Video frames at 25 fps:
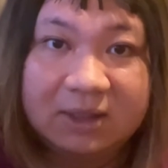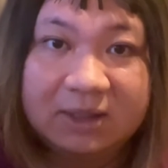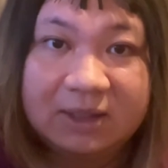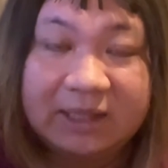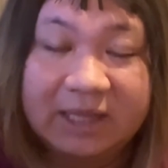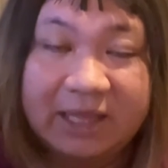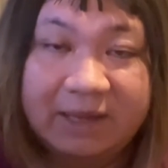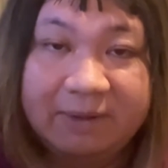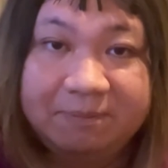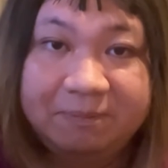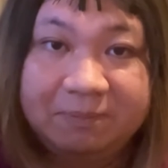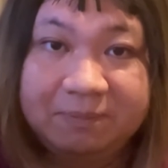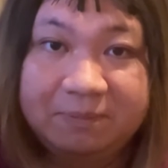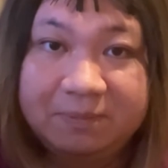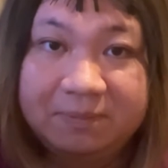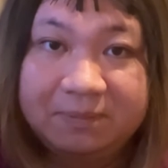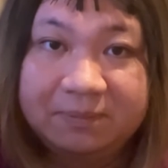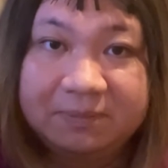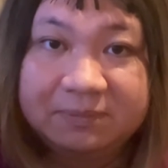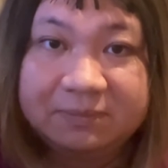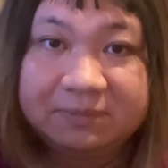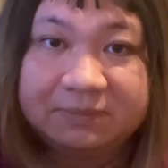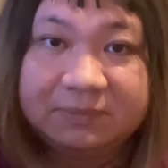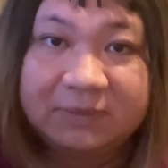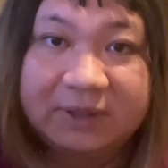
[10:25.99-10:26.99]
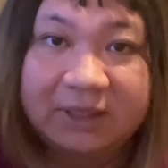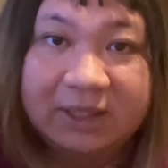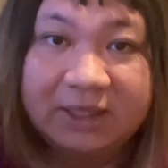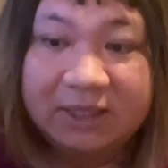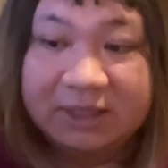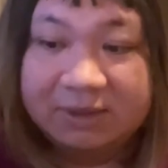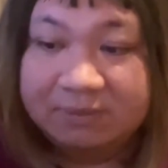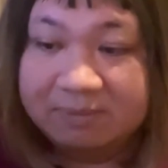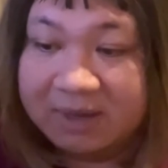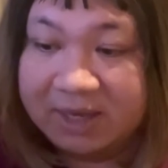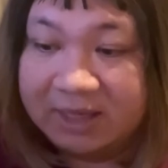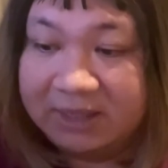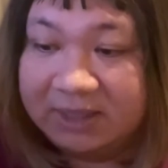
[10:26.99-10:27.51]
Like
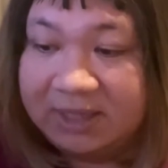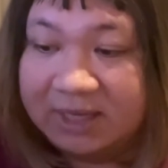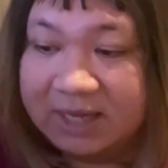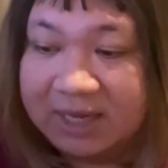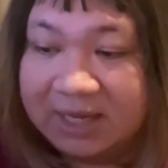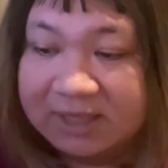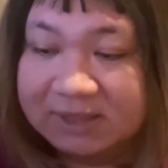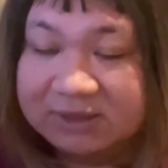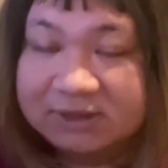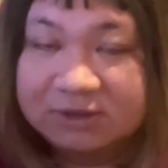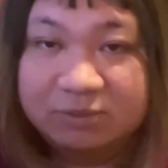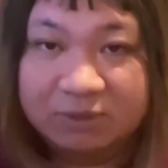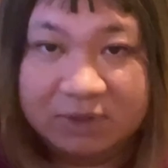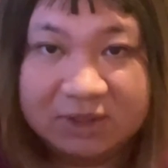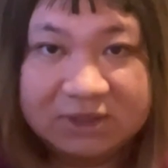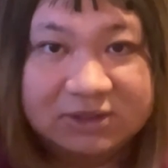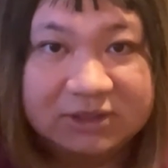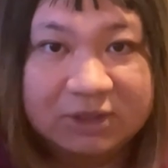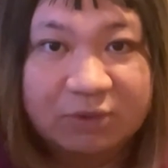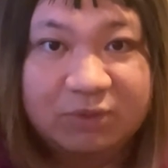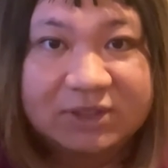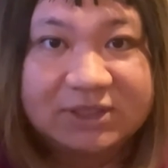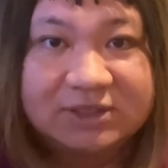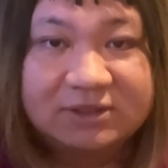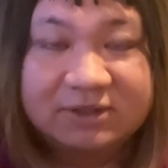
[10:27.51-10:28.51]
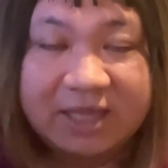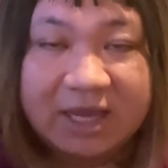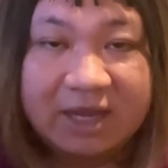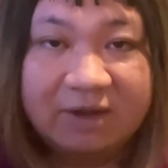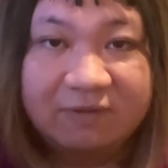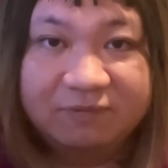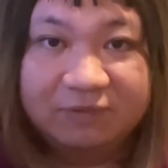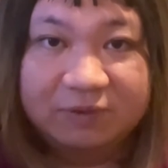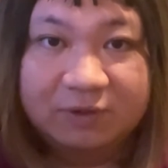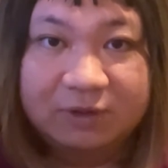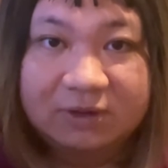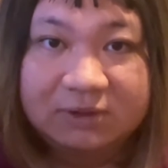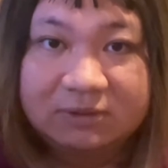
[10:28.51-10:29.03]
in my case, which I was
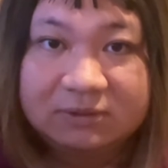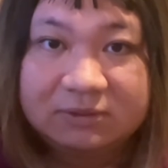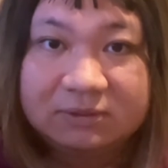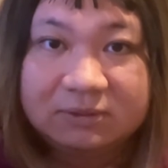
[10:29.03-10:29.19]
thankful,